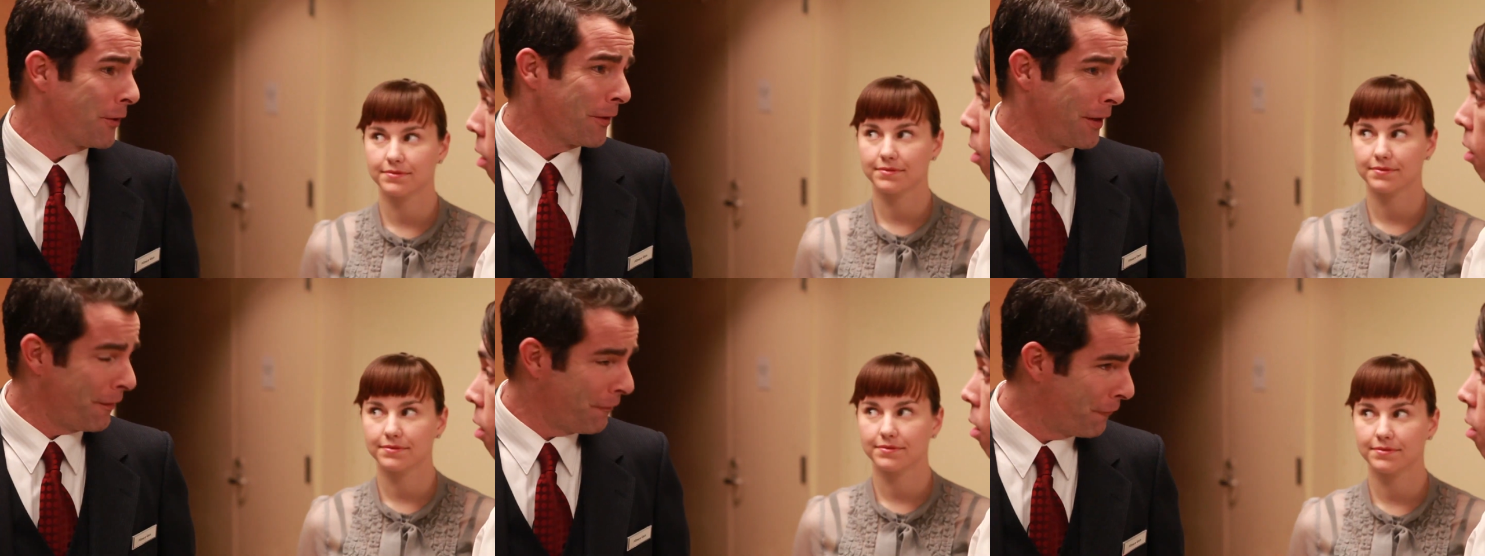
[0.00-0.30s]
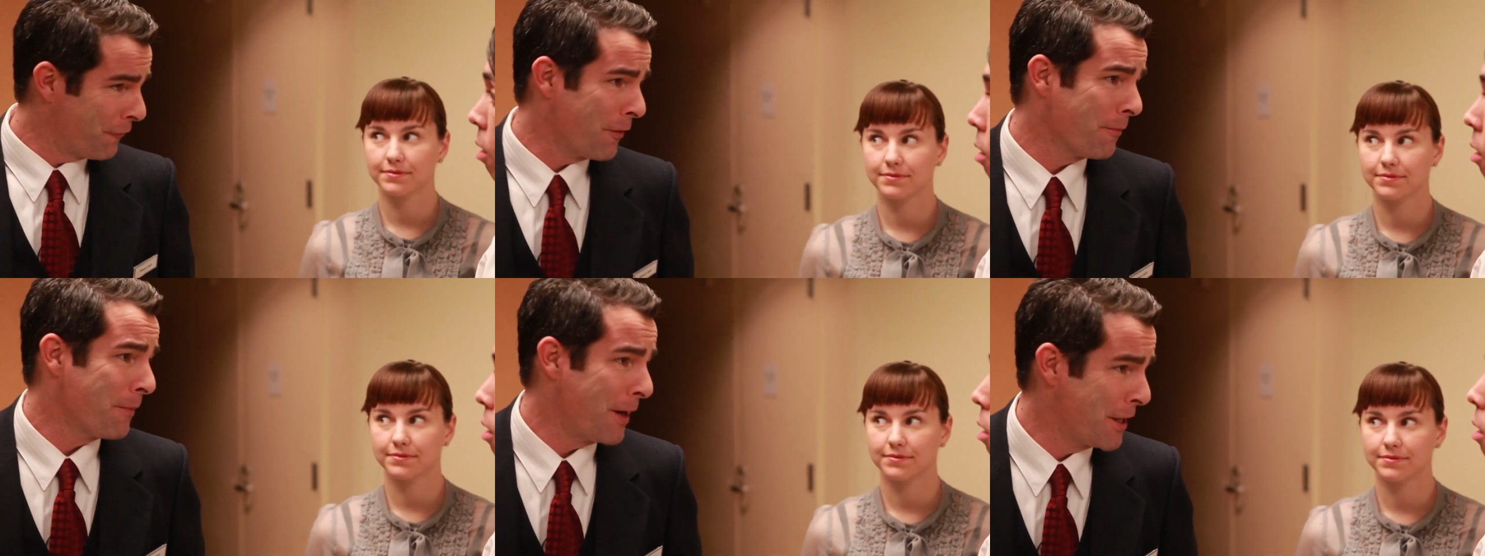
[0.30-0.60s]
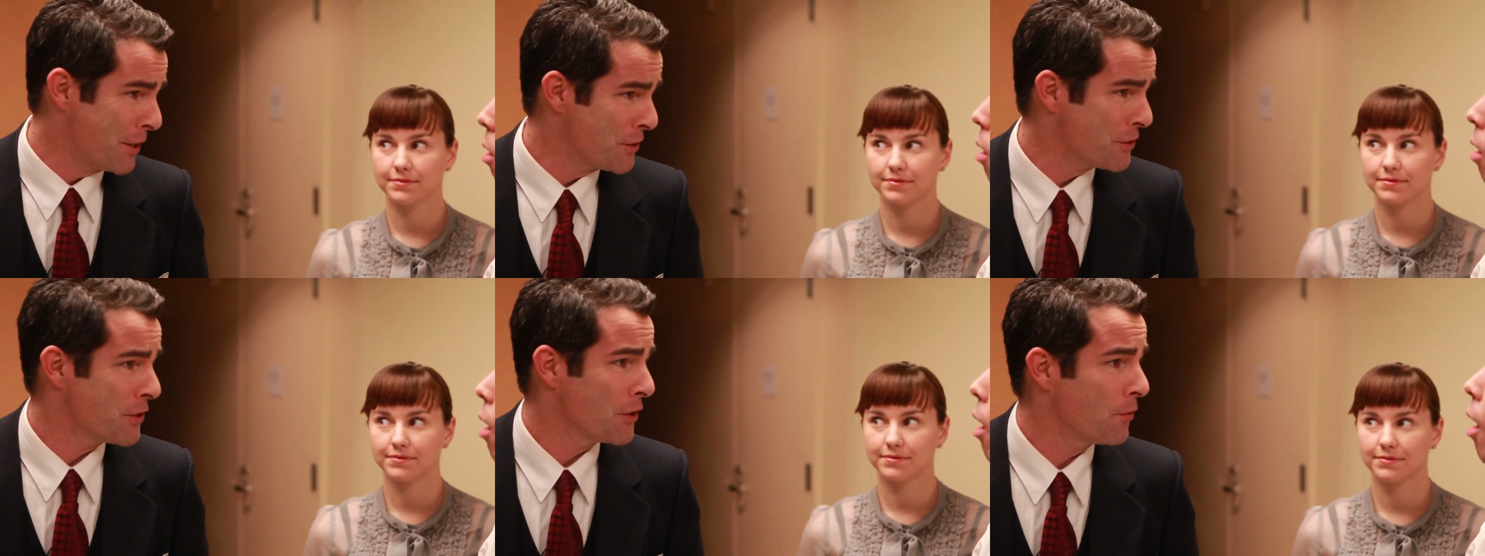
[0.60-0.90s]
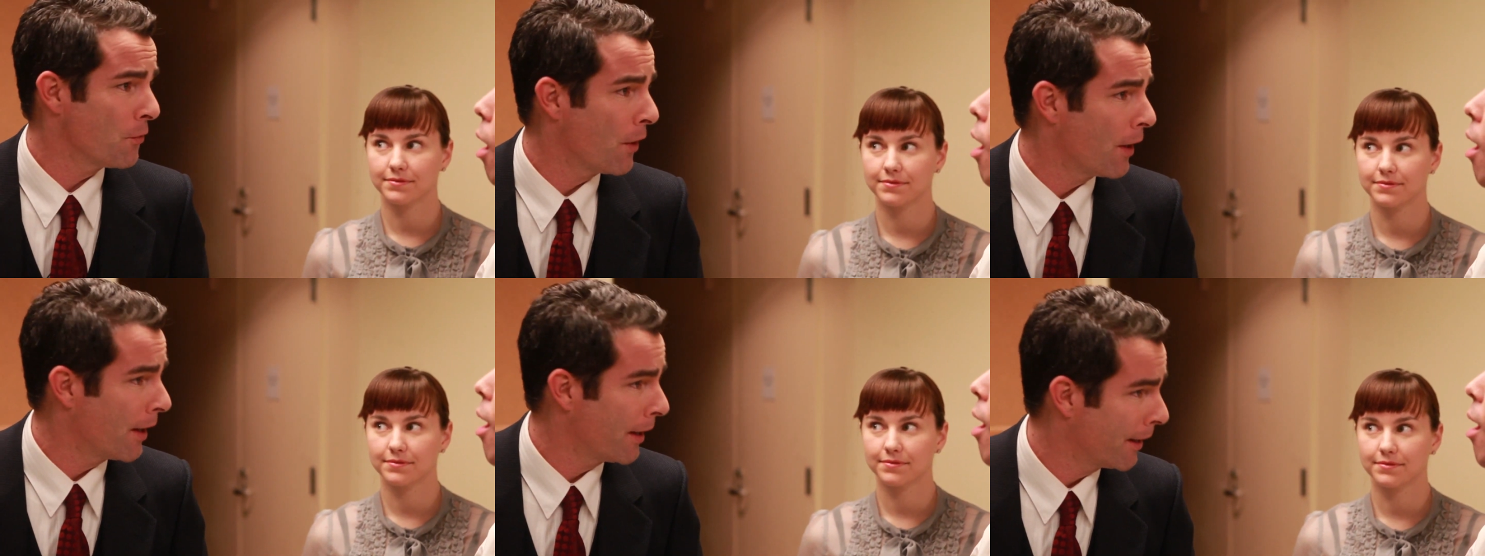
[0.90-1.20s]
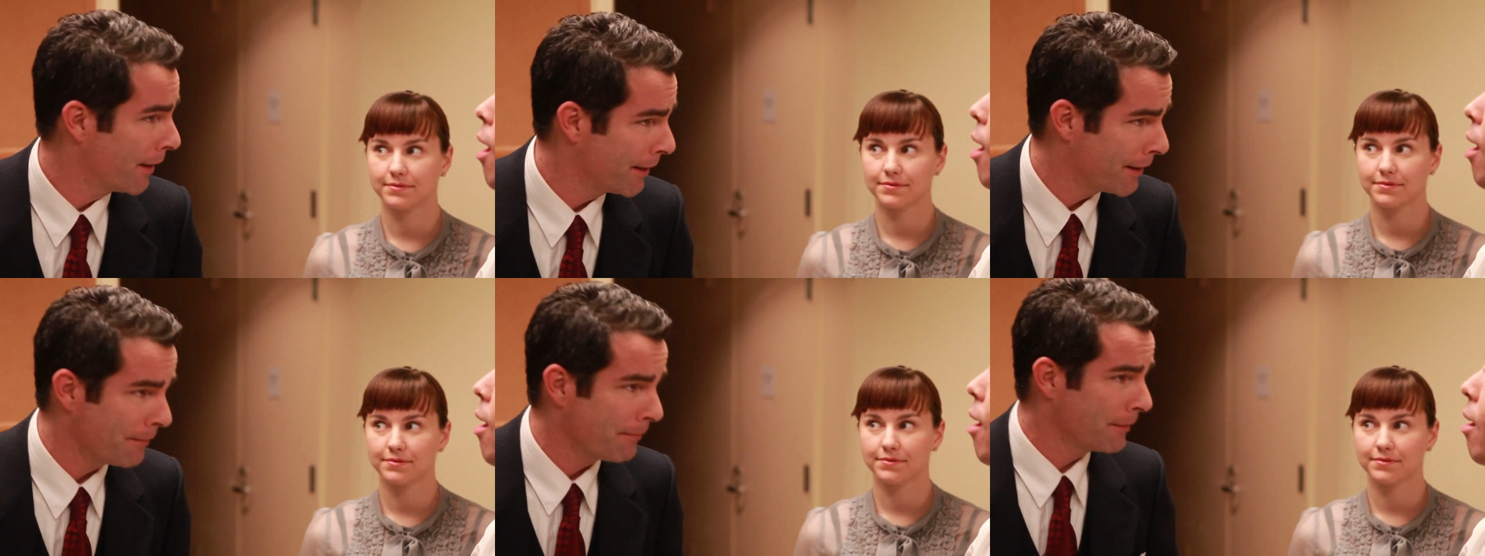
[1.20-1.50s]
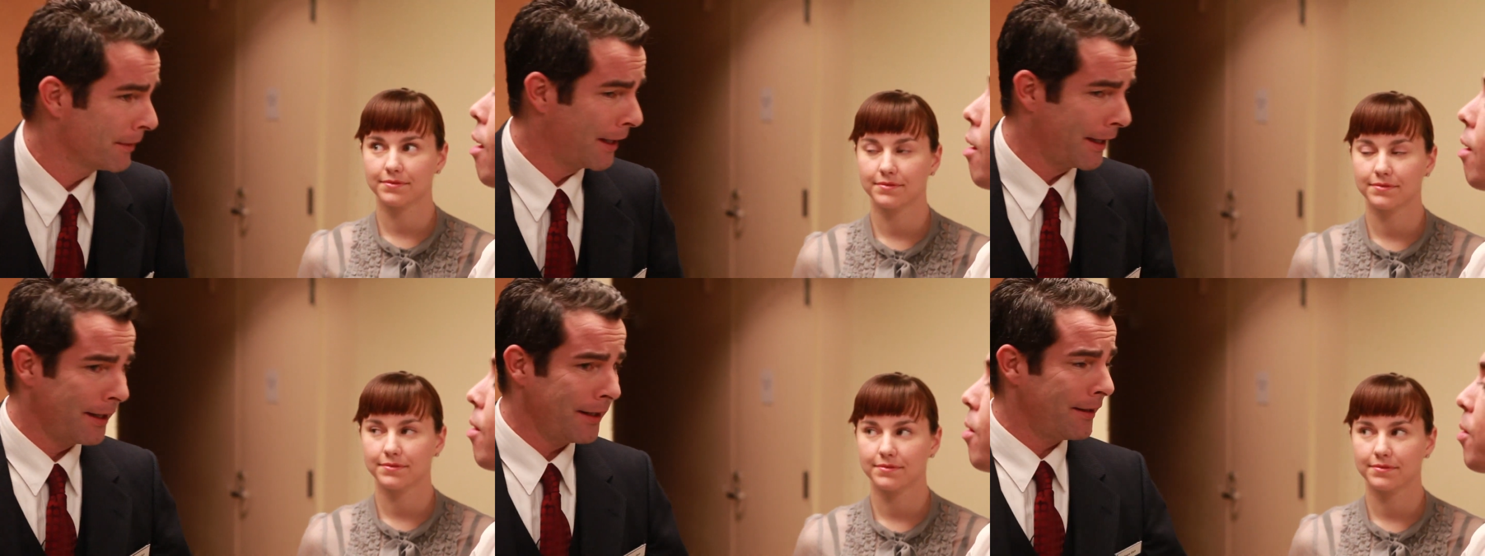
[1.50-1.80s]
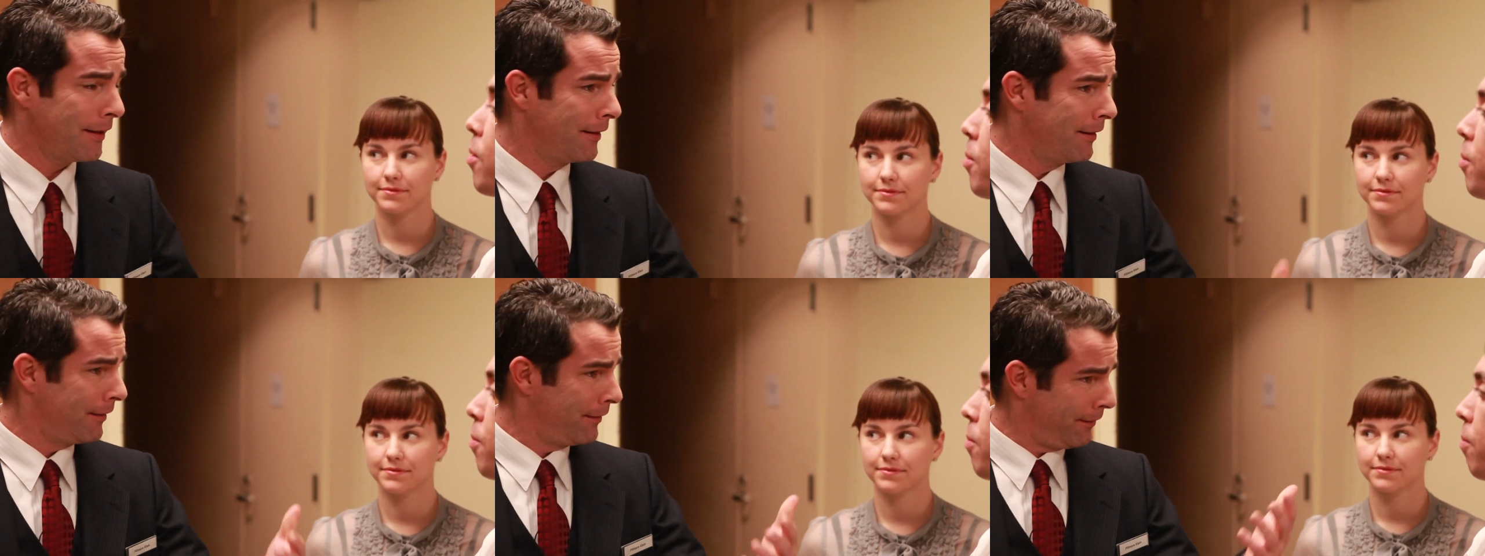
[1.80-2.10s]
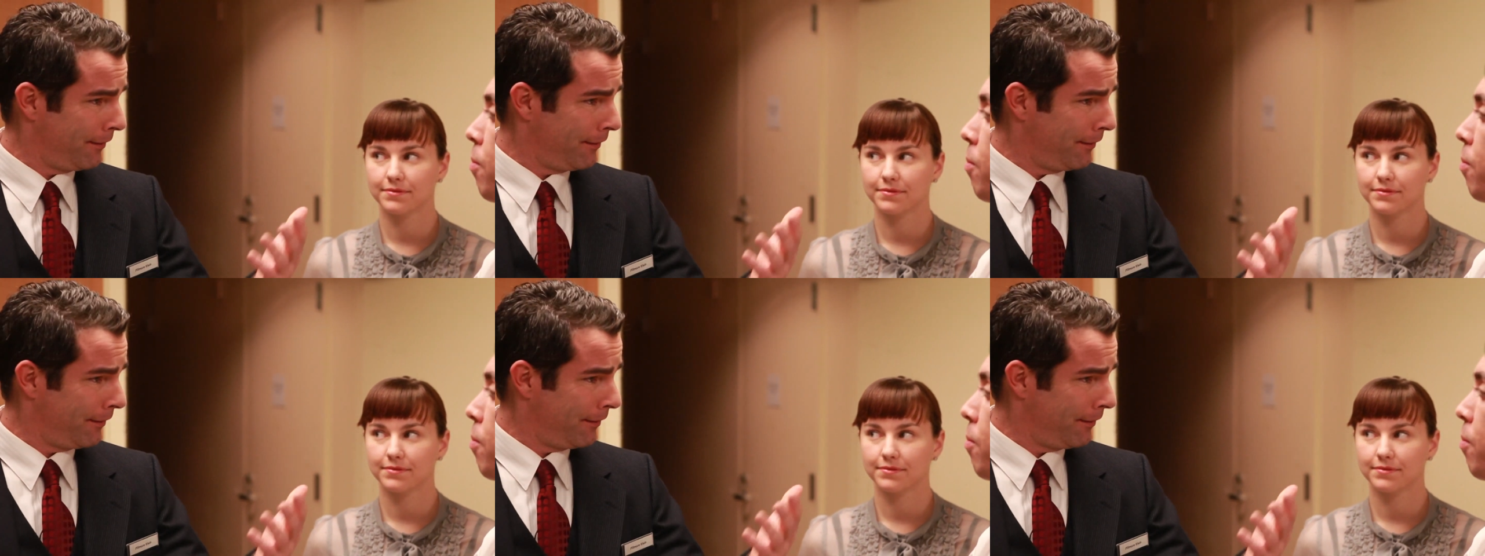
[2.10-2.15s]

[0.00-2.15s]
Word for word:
Speaker 1: your information, why I am late.